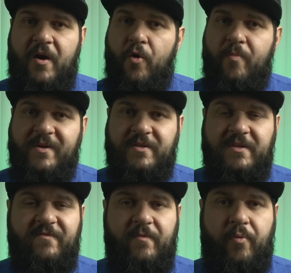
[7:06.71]
whole bunch
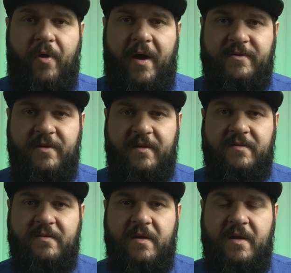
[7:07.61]
of different
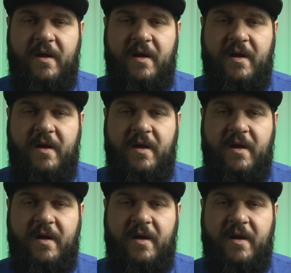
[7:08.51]
projects.